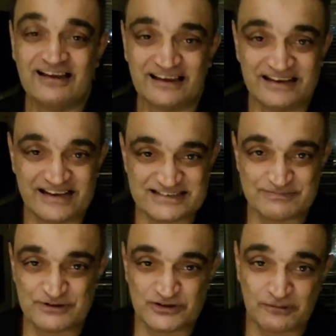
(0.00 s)
it has
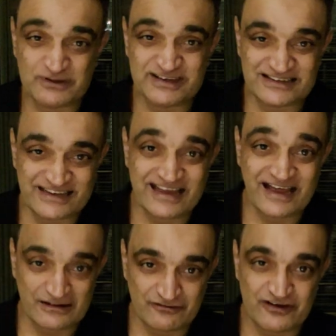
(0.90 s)
predominantly
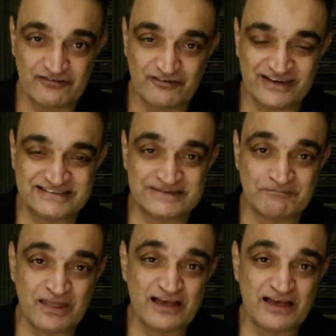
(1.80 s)
alpha effects.